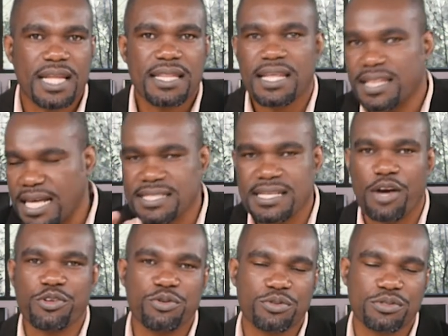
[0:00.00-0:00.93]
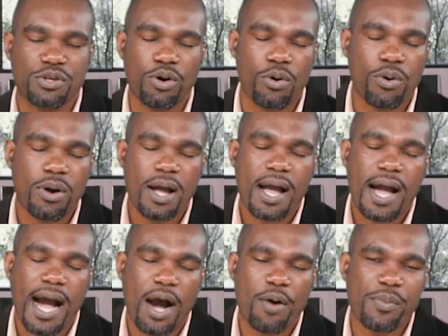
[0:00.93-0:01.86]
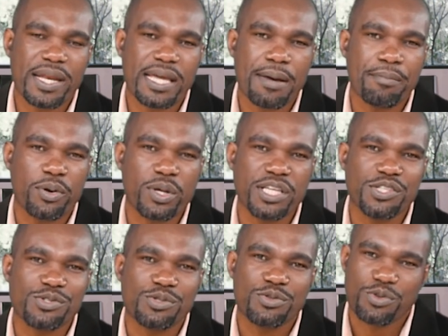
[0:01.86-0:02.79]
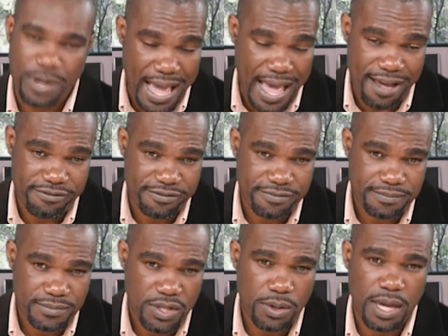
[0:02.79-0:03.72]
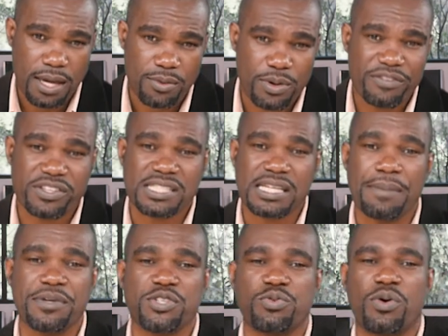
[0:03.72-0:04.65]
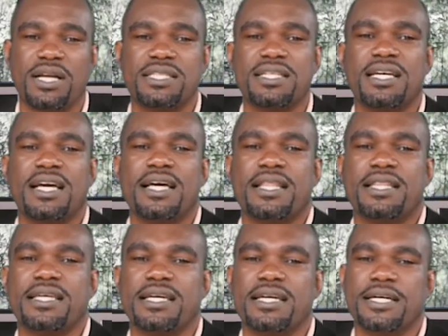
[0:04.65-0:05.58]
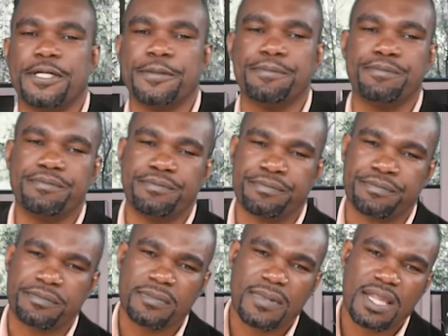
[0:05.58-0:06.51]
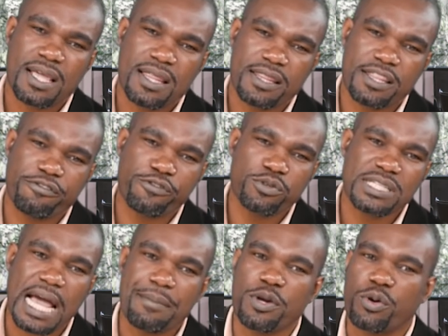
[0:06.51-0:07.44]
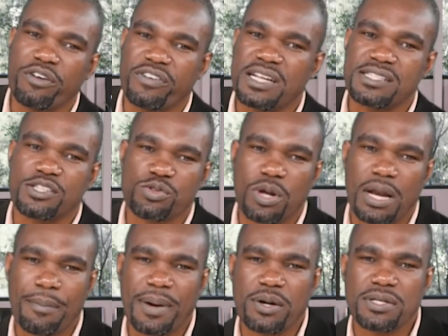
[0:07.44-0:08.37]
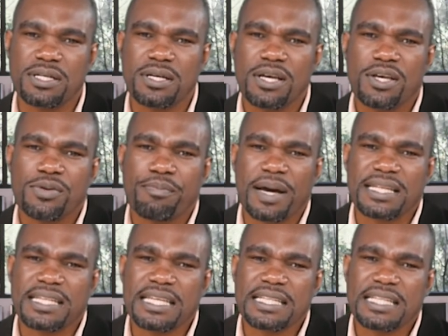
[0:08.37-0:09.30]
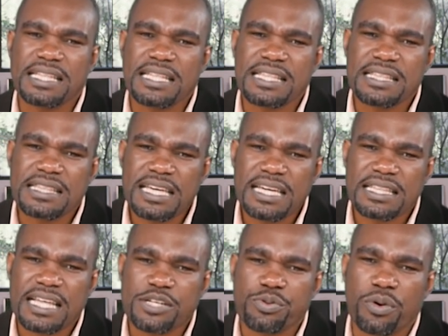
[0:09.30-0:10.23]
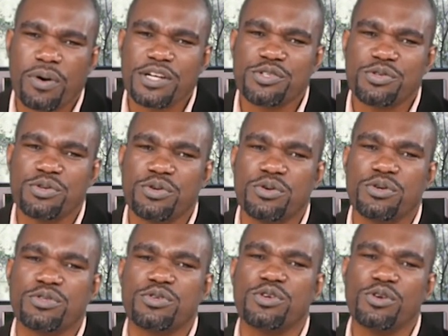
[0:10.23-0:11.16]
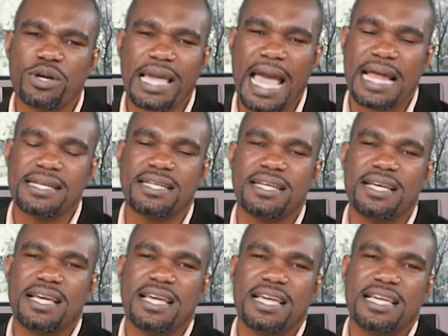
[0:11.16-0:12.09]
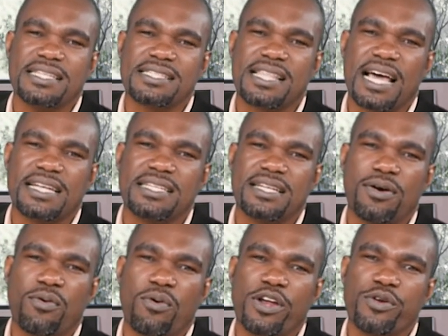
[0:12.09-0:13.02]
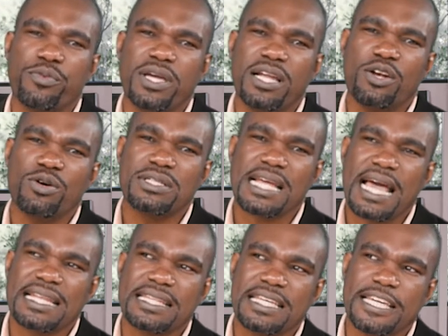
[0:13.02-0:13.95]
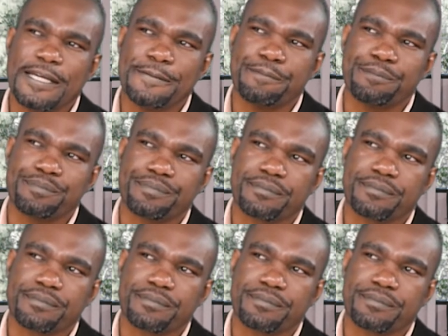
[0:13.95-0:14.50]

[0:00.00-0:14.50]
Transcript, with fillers: And then that's how you would know how many employees you have. Okay, we have established what the, the full-time equivalence is all about. But the, the, the thing that we want to, to look at is that when we looked at the